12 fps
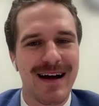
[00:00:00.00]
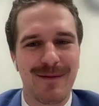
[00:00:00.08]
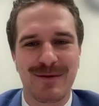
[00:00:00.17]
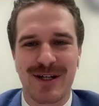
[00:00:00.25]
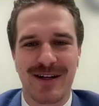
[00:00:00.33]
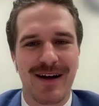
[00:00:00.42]

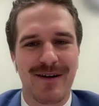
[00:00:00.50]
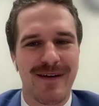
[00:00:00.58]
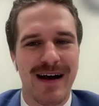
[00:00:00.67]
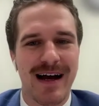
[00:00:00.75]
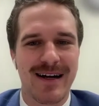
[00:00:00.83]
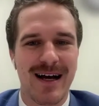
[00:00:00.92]
I'm sure they're
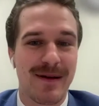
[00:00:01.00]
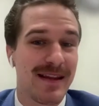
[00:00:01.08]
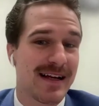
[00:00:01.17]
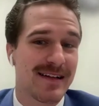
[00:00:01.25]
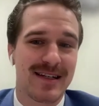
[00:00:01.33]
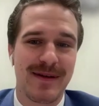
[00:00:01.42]
fired up. I
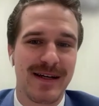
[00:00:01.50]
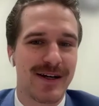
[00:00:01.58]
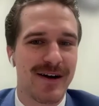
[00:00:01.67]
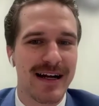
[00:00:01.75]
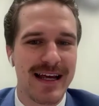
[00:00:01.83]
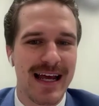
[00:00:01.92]
think it's going to be a
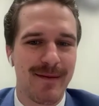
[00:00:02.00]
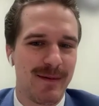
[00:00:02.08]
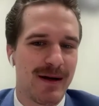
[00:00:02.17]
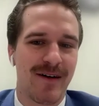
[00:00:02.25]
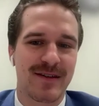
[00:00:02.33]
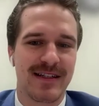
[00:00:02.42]
great game. I
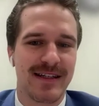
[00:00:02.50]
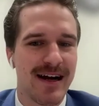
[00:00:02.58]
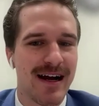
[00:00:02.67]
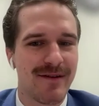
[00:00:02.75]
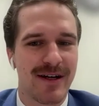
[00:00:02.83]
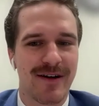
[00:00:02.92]
mean, obviously
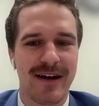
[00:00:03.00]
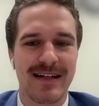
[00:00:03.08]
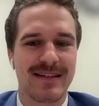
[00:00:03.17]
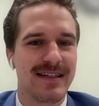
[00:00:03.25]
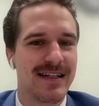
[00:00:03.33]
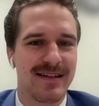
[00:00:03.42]
they're having a
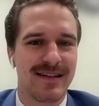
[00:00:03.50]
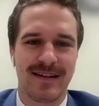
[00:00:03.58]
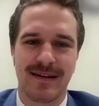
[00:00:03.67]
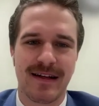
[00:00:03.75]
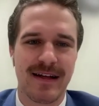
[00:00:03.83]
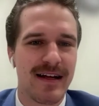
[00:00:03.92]
great season.
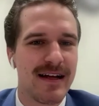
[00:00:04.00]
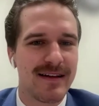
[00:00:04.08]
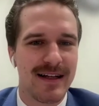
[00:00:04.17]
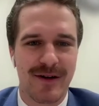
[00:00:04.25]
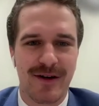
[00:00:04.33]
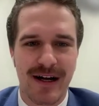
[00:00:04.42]

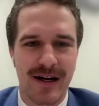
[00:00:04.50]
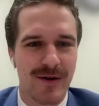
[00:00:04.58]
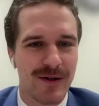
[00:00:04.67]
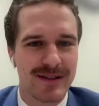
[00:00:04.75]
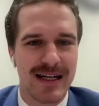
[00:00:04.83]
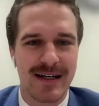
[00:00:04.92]
They have a great
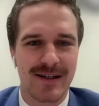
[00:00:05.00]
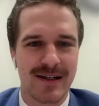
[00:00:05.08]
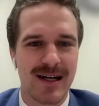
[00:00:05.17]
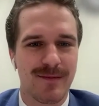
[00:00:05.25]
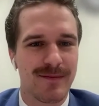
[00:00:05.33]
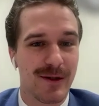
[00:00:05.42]
goaltender, a
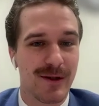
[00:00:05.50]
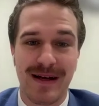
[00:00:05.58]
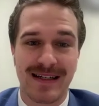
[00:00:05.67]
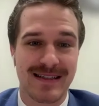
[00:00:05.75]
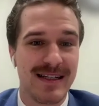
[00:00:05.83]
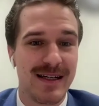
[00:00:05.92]
couple of
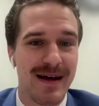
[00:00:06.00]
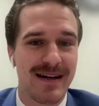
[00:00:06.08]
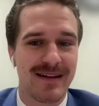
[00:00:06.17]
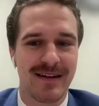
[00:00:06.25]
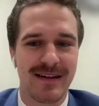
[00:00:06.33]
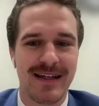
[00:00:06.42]
best D-men
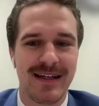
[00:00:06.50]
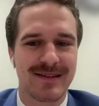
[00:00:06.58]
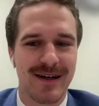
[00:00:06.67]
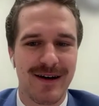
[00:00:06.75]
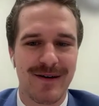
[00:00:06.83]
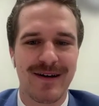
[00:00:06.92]
in the league.
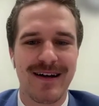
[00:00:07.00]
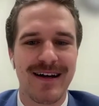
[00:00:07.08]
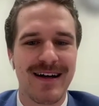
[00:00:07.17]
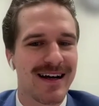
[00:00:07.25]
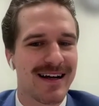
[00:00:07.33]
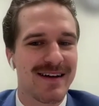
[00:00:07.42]
So
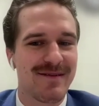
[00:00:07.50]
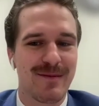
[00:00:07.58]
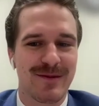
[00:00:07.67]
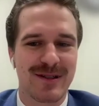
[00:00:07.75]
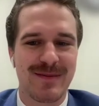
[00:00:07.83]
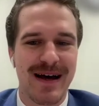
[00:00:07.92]
got to give
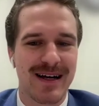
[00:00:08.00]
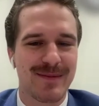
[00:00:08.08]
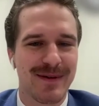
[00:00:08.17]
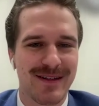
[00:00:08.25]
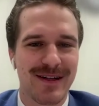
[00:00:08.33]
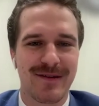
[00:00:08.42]
them respect,
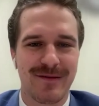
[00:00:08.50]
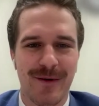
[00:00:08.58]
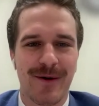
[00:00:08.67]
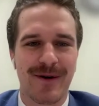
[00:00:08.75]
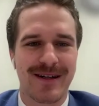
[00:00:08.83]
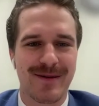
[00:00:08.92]
but looking
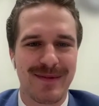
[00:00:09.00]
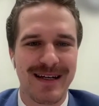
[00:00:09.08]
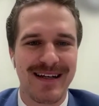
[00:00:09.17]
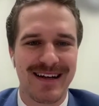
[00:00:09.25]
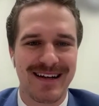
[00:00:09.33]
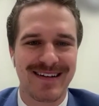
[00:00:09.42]
forward to
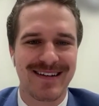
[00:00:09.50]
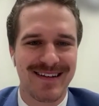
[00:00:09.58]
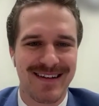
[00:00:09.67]
competing.